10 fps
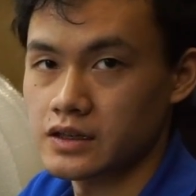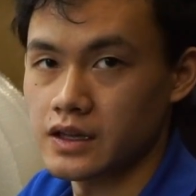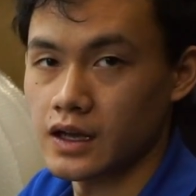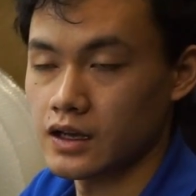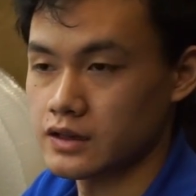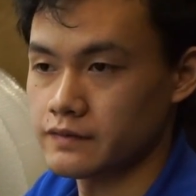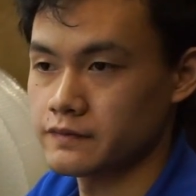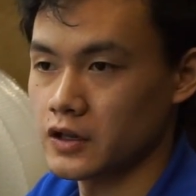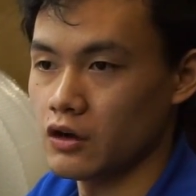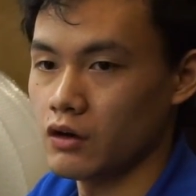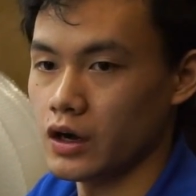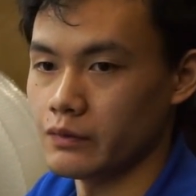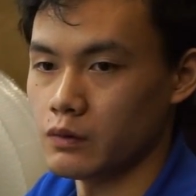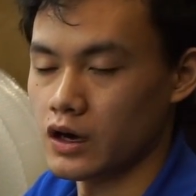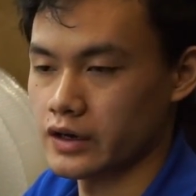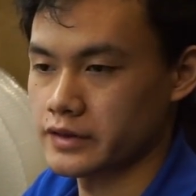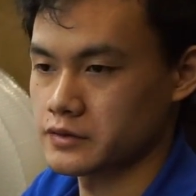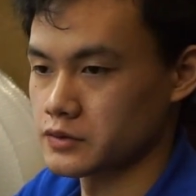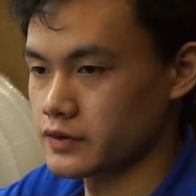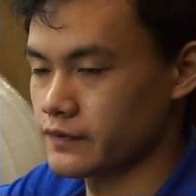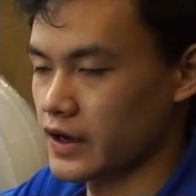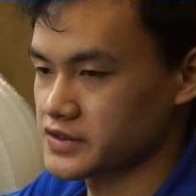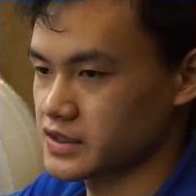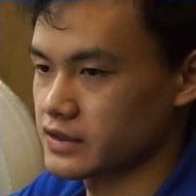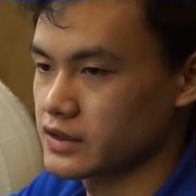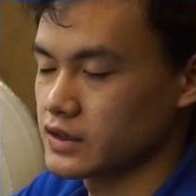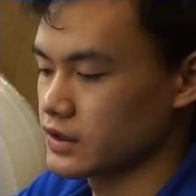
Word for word: the the flow of water through the faucet